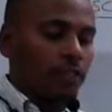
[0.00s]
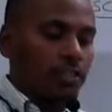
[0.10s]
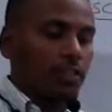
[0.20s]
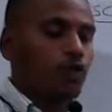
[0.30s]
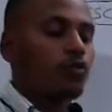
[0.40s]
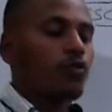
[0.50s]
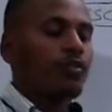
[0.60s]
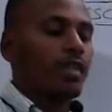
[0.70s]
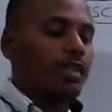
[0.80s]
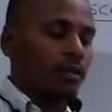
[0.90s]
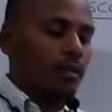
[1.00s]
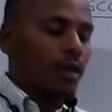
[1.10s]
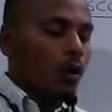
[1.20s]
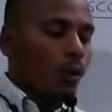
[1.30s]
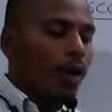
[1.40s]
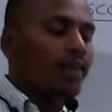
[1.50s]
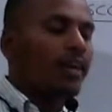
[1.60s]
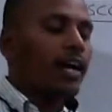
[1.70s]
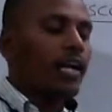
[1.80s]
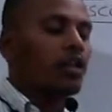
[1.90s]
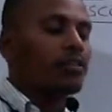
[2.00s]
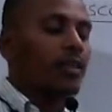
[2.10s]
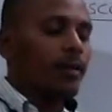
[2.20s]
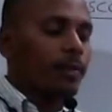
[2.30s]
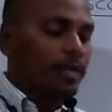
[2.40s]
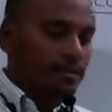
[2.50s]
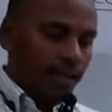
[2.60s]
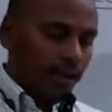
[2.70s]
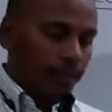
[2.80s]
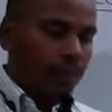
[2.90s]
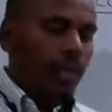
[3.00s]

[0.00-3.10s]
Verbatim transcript: machine tools over the year, where the continuous increment is there.